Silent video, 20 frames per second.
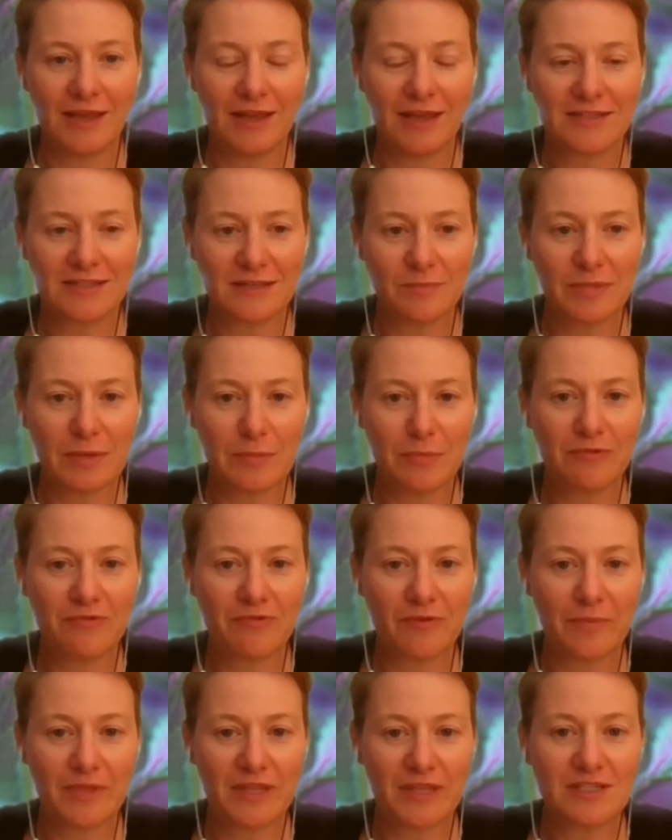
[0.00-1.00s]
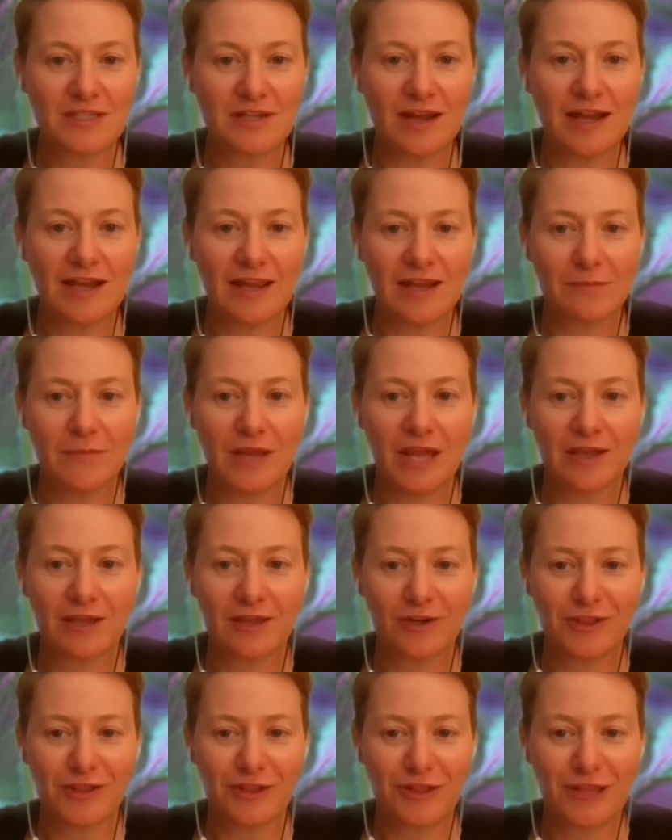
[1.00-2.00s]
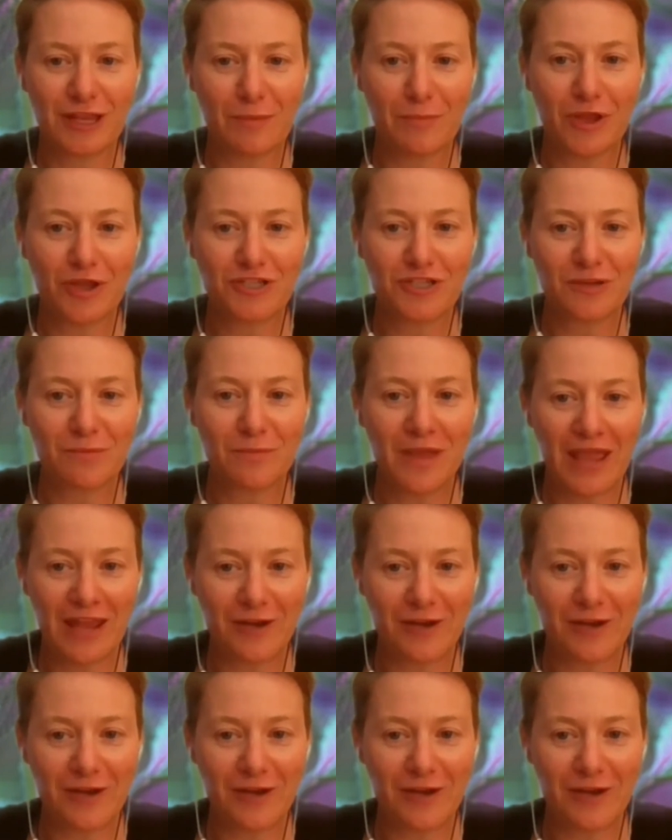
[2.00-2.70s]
some people from the Thailand market on the emerging